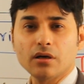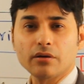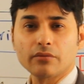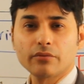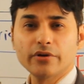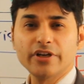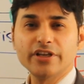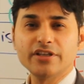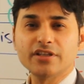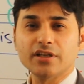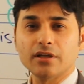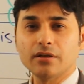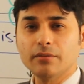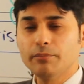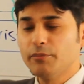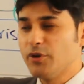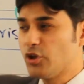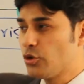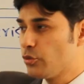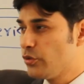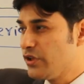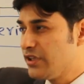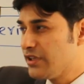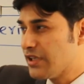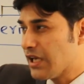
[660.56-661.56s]
region
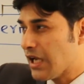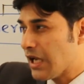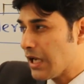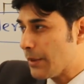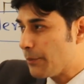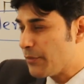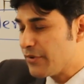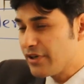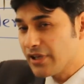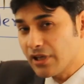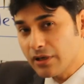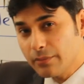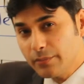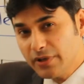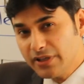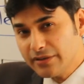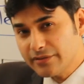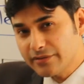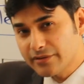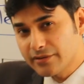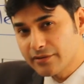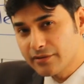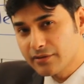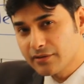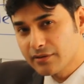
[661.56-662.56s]
between the
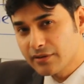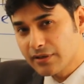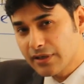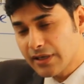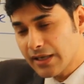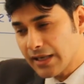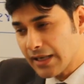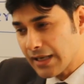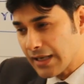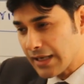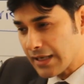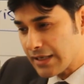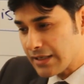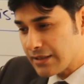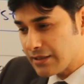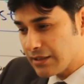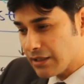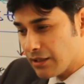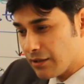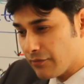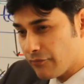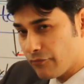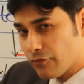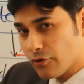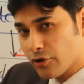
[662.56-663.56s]
epidermis and
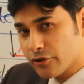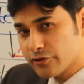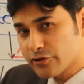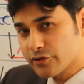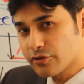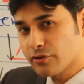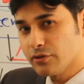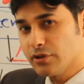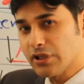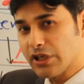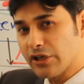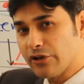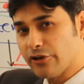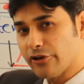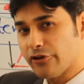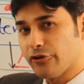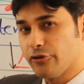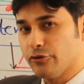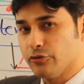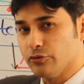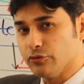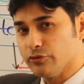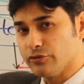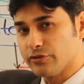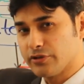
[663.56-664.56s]
the vascular
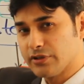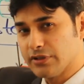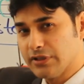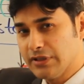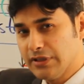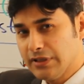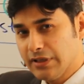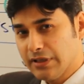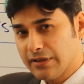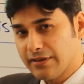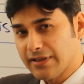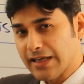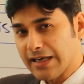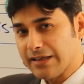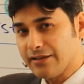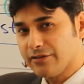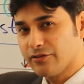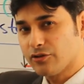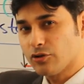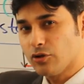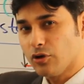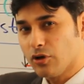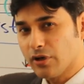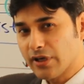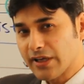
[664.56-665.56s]
tissues, that
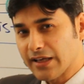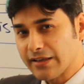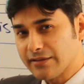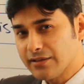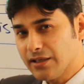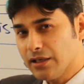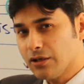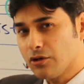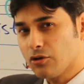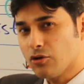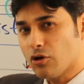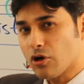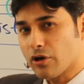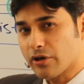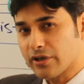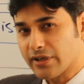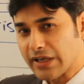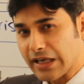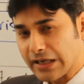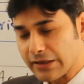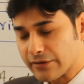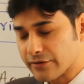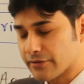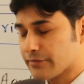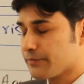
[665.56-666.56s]
is called as a
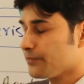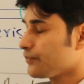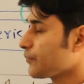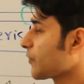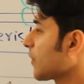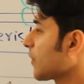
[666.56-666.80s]
cortex.